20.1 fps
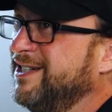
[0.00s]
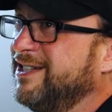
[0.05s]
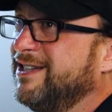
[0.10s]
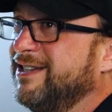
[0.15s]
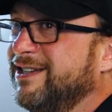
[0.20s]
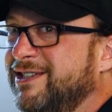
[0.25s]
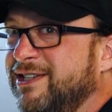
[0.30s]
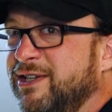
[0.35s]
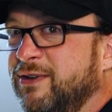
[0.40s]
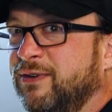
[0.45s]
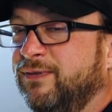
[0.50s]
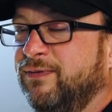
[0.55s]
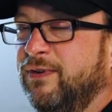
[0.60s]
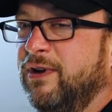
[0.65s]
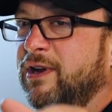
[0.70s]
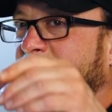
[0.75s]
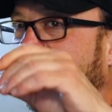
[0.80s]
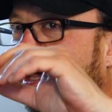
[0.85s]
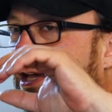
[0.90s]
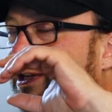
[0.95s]
so it's
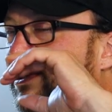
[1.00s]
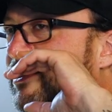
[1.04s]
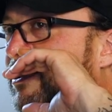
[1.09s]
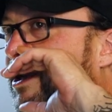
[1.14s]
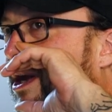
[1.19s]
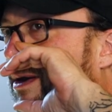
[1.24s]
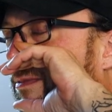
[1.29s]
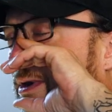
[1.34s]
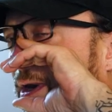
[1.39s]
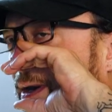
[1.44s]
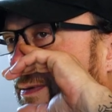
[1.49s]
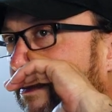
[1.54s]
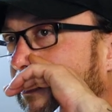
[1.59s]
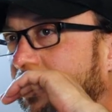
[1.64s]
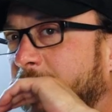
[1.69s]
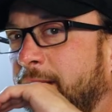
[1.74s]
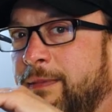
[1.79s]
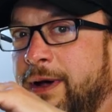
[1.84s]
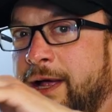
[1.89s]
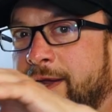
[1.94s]
funny, last summer
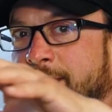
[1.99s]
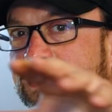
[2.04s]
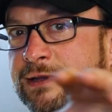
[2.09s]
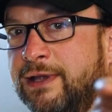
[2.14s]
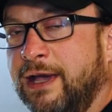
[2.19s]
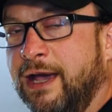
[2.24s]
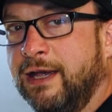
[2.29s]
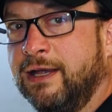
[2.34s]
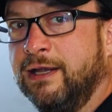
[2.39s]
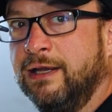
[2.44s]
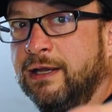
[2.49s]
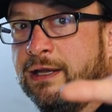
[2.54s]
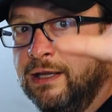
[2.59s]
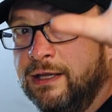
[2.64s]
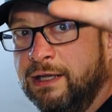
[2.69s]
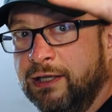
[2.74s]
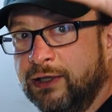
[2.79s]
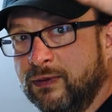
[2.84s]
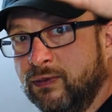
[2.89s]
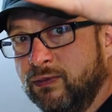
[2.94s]
I'm on the deck,
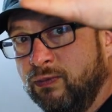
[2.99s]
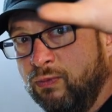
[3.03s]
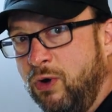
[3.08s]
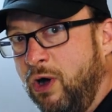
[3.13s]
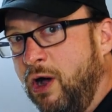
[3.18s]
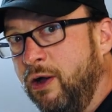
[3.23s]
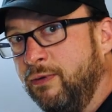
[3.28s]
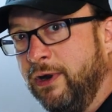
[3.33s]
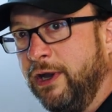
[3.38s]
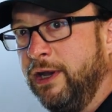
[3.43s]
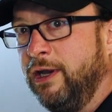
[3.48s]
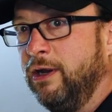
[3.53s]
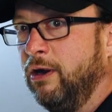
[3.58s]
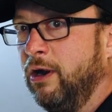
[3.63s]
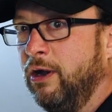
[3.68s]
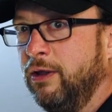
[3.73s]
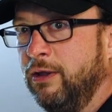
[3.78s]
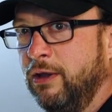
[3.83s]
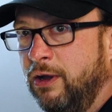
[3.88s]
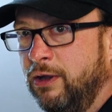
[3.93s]
and this wall right
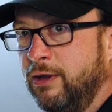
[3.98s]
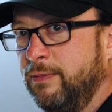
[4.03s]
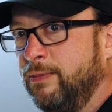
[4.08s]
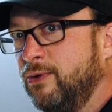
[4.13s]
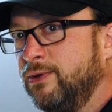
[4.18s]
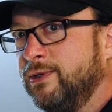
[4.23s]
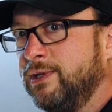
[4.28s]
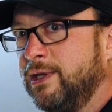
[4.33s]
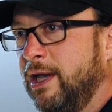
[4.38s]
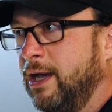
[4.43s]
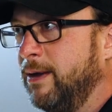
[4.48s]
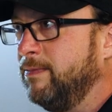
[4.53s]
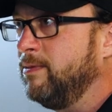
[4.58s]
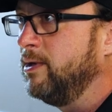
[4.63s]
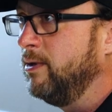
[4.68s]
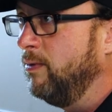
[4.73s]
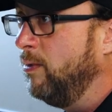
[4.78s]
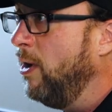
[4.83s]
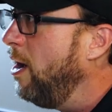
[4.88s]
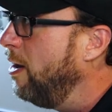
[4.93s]
here, all the boats tie up
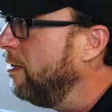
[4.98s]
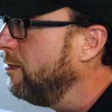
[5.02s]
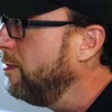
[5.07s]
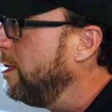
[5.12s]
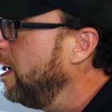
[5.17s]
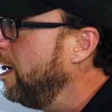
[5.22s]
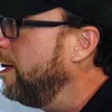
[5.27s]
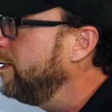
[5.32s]
to the wall right